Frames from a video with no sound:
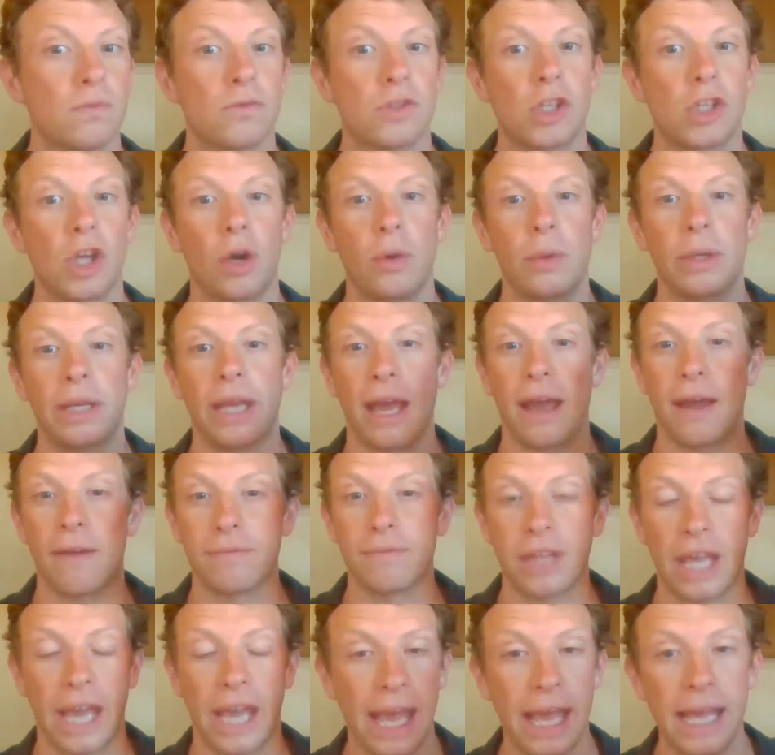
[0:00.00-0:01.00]
So we
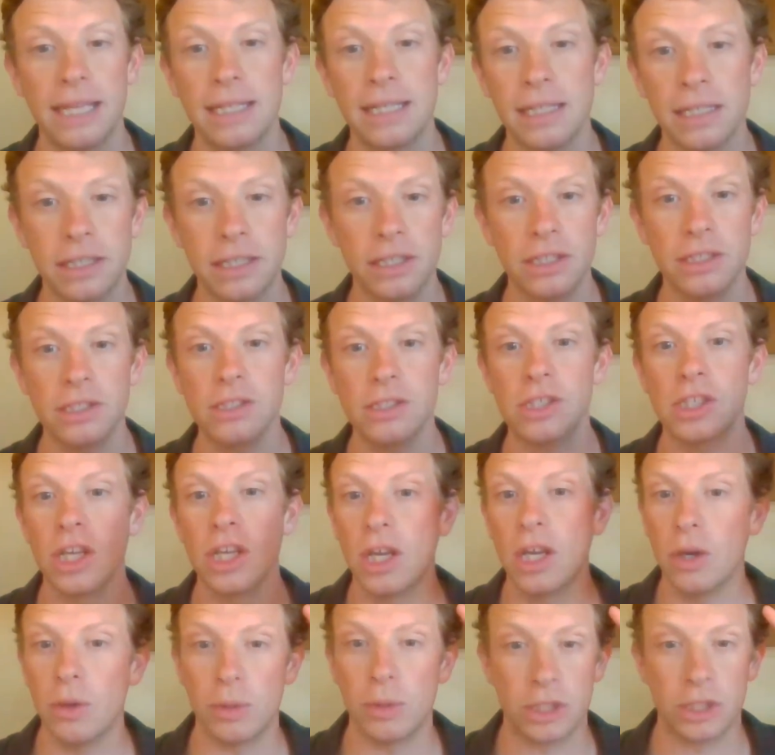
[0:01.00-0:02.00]
have the
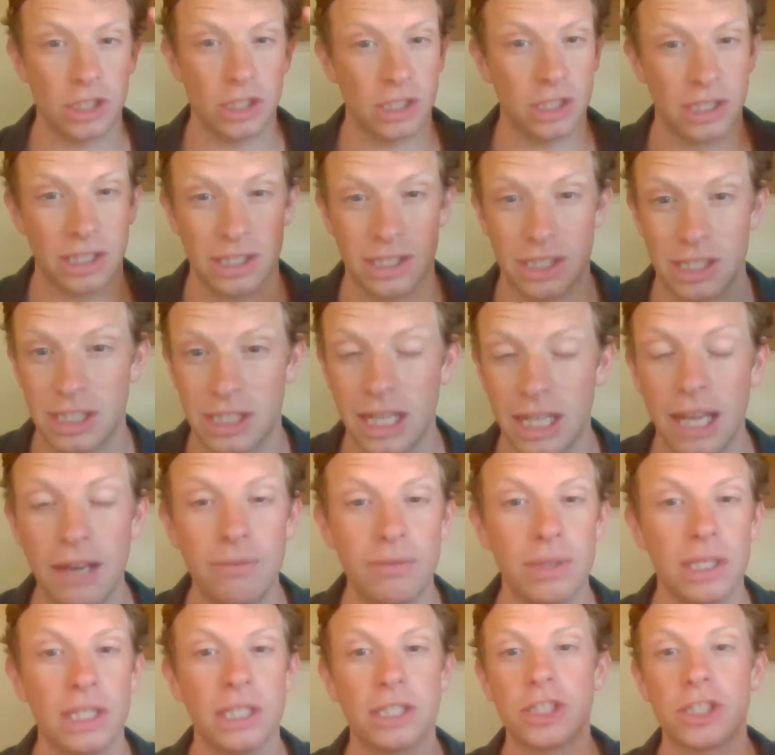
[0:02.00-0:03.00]
Anglicans, which is a
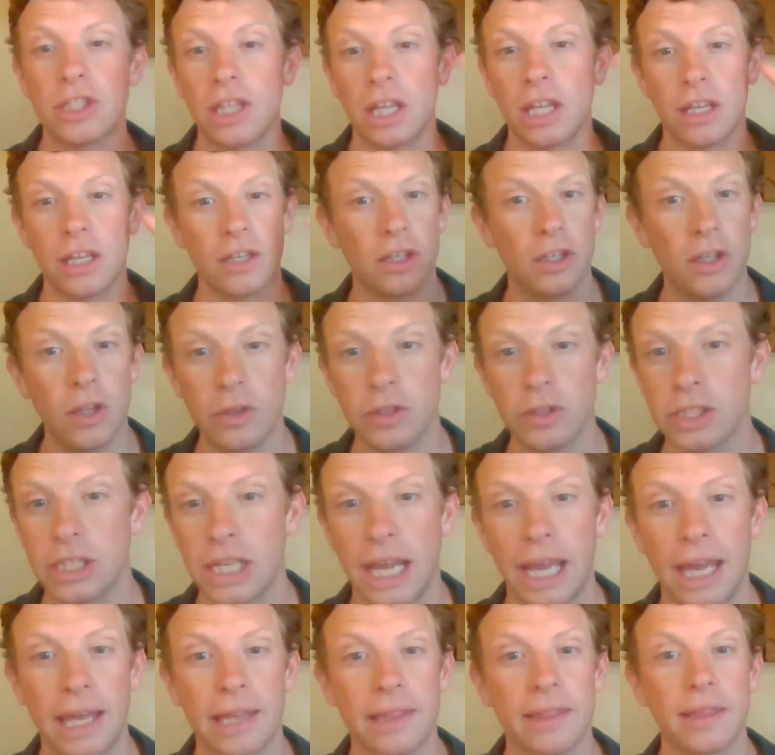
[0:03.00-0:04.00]
state religion that looks
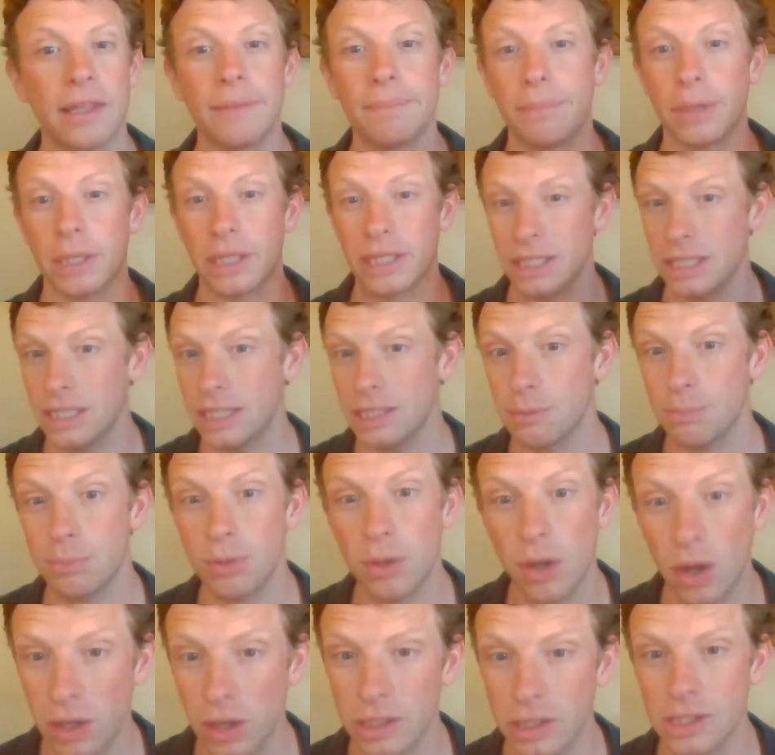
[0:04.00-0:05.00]
Catholic but is
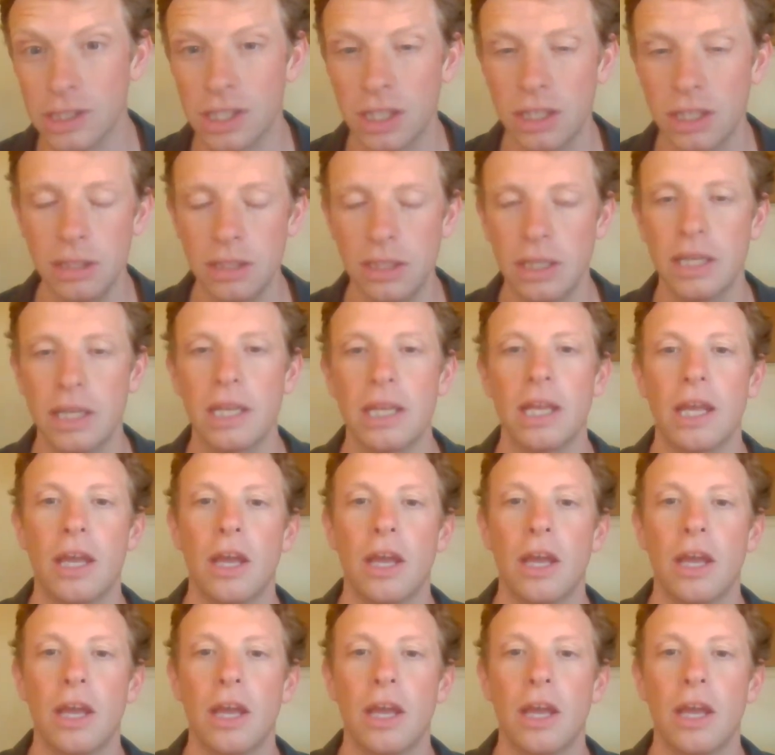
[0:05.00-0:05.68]
Protestant.